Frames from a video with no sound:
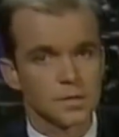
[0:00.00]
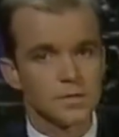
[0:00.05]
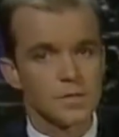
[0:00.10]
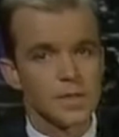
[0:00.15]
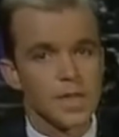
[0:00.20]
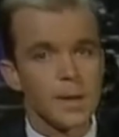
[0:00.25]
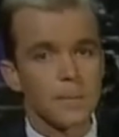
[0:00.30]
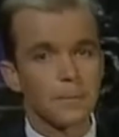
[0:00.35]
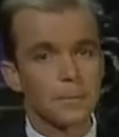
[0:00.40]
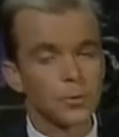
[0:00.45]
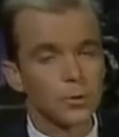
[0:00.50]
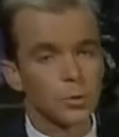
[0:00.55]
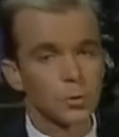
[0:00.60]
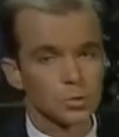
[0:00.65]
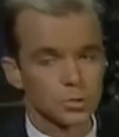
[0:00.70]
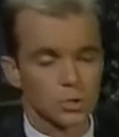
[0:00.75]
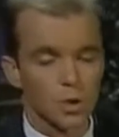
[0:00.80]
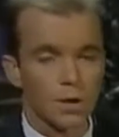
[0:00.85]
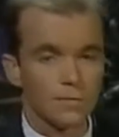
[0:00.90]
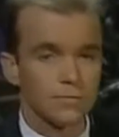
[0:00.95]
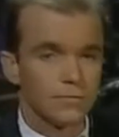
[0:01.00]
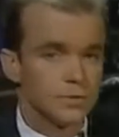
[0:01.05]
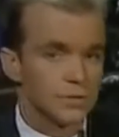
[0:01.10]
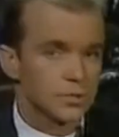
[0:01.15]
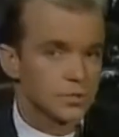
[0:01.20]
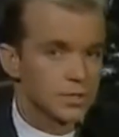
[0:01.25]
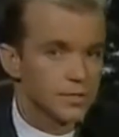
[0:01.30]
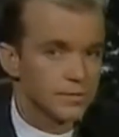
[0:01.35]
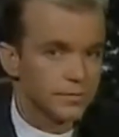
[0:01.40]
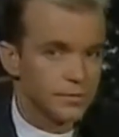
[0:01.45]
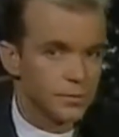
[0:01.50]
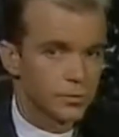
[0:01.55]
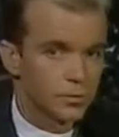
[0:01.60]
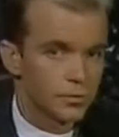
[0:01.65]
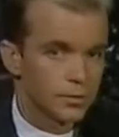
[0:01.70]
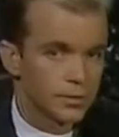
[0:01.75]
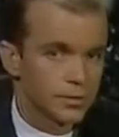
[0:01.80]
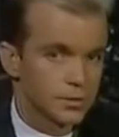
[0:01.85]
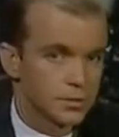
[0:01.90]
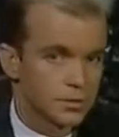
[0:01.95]
The Emperor was obviously
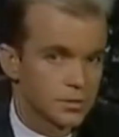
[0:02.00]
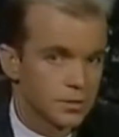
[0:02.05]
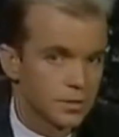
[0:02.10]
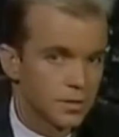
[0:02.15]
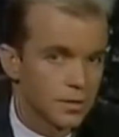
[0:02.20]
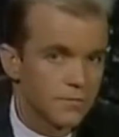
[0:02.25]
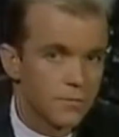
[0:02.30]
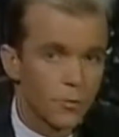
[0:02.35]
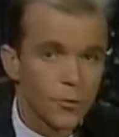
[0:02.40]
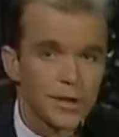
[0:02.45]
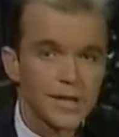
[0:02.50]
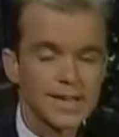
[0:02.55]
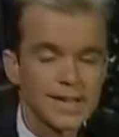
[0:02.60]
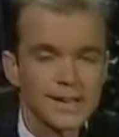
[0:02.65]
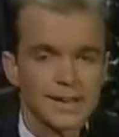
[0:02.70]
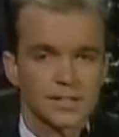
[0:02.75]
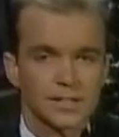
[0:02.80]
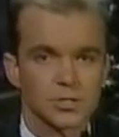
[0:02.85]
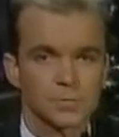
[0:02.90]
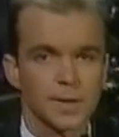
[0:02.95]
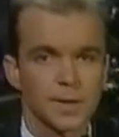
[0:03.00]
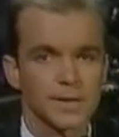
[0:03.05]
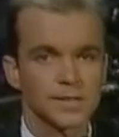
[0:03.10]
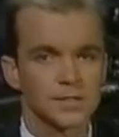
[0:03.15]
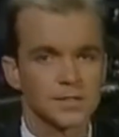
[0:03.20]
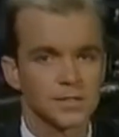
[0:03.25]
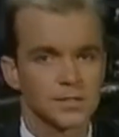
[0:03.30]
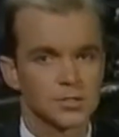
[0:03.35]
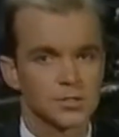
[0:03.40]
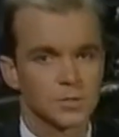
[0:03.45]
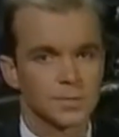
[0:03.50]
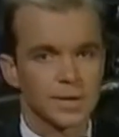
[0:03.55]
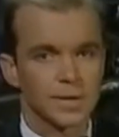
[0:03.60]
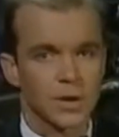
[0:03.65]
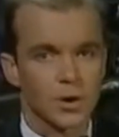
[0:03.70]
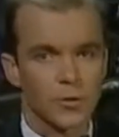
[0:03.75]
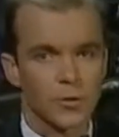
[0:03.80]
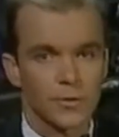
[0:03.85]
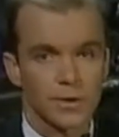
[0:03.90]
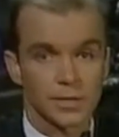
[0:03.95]
furious, for he had expected some
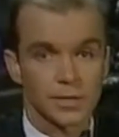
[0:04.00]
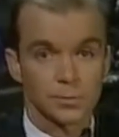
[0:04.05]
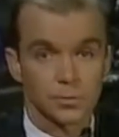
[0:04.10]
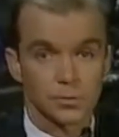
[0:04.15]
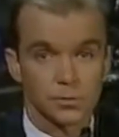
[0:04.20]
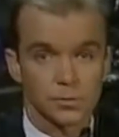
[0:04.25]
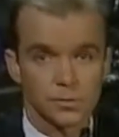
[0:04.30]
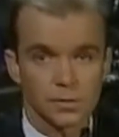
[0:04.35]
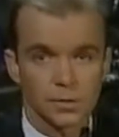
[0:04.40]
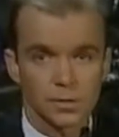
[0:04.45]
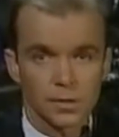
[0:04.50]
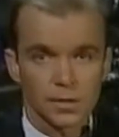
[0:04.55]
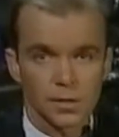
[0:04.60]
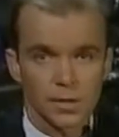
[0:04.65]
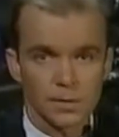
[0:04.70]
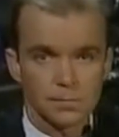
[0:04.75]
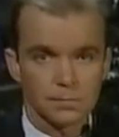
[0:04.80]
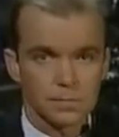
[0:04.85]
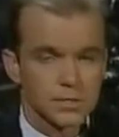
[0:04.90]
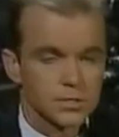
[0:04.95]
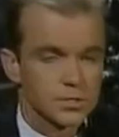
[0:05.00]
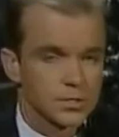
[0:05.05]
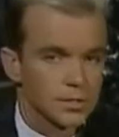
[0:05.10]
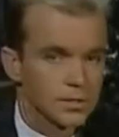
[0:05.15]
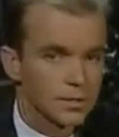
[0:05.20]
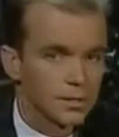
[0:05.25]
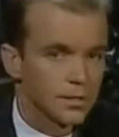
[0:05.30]
incredible, mystical